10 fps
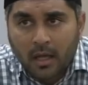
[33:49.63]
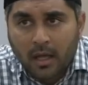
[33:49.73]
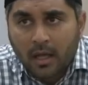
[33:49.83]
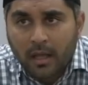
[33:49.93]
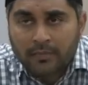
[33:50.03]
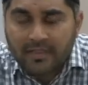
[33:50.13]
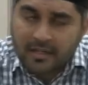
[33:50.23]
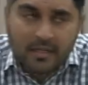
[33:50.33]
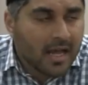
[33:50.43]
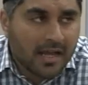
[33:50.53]
they did
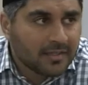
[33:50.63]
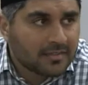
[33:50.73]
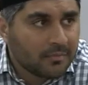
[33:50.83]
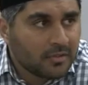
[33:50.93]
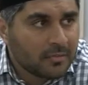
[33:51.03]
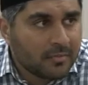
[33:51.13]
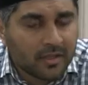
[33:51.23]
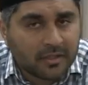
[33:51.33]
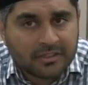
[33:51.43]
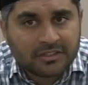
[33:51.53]
not accept the
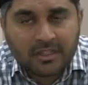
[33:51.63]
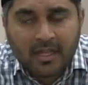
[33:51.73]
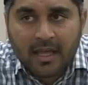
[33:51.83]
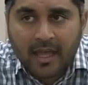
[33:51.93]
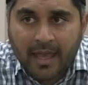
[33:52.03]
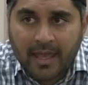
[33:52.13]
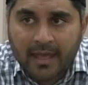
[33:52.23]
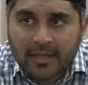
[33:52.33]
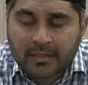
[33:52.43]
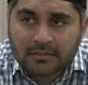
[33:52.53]
marriage,
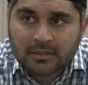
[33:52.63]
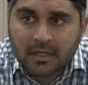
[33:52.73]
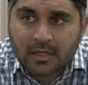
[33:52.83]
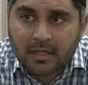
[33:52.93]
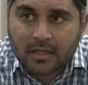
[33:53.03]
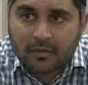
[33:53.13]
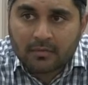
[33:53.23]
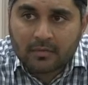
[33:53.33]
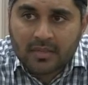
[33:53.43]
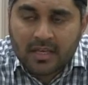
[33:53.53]
and
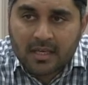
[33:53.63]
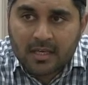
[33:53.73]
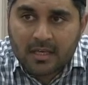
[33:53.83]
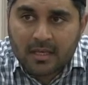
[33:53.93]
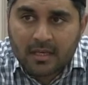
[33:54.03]
they